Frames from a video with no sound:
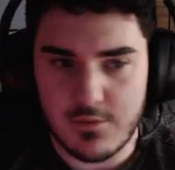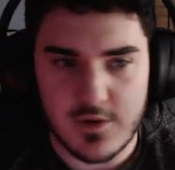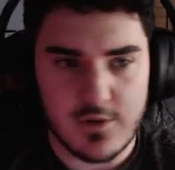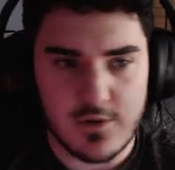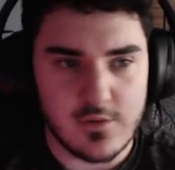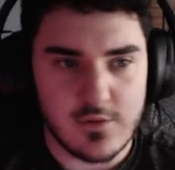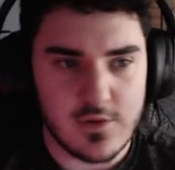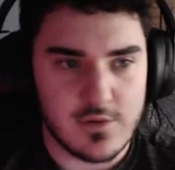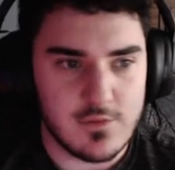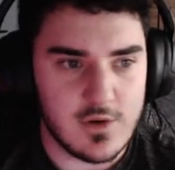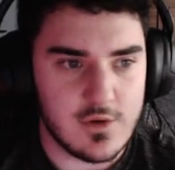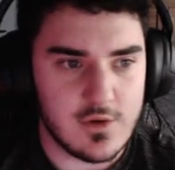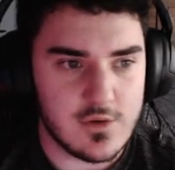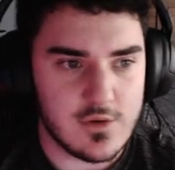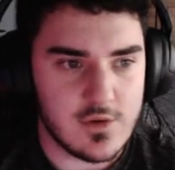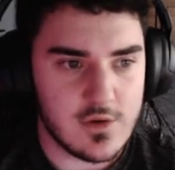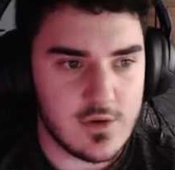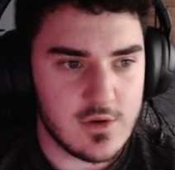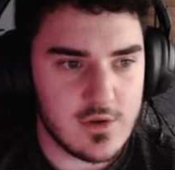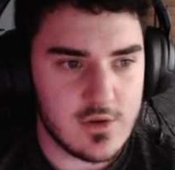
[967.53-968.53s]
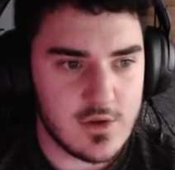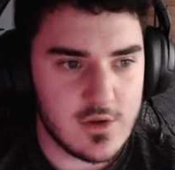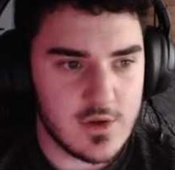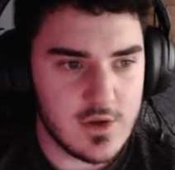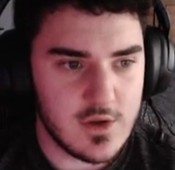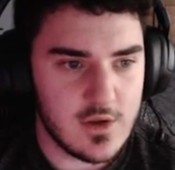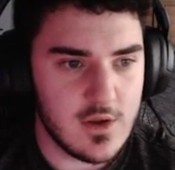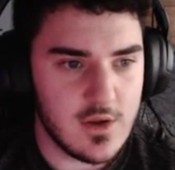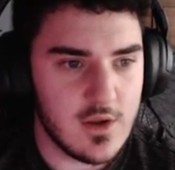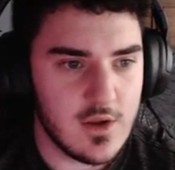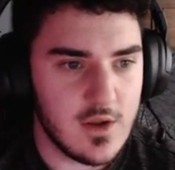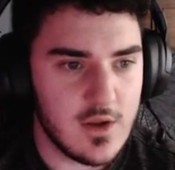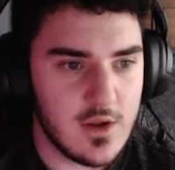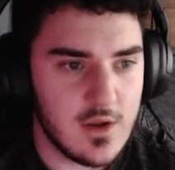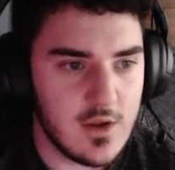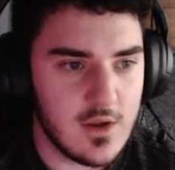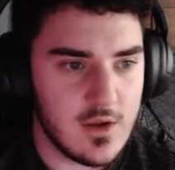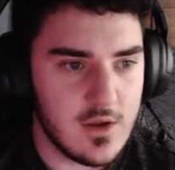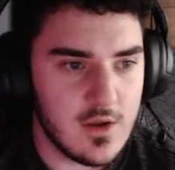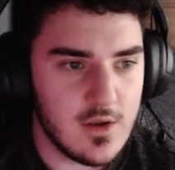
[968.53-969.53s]
be doing well currently.
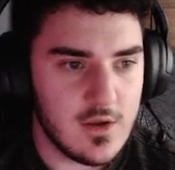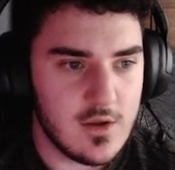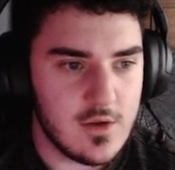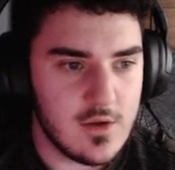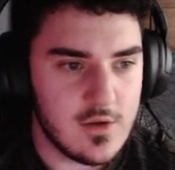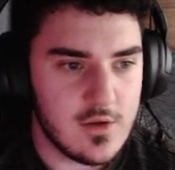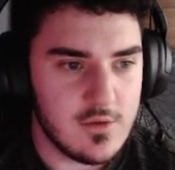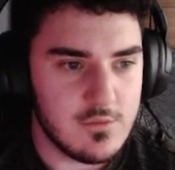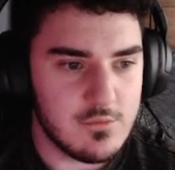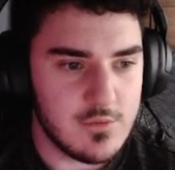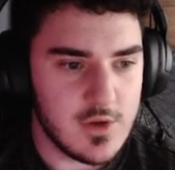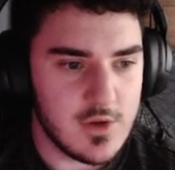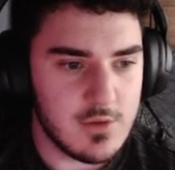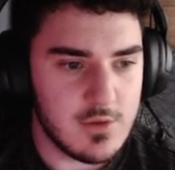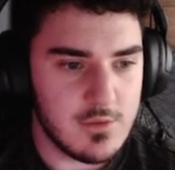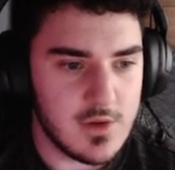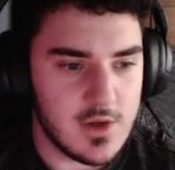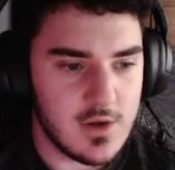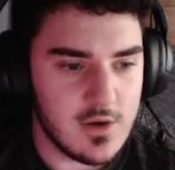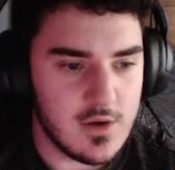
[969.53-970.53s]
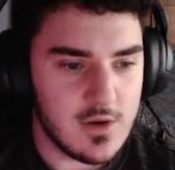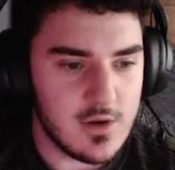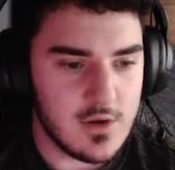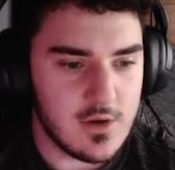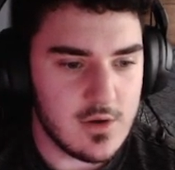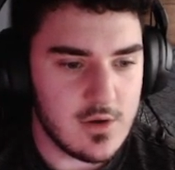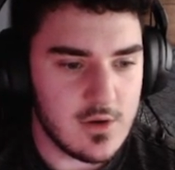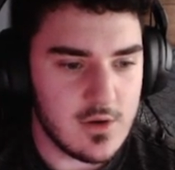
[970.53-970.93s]
Maybe not.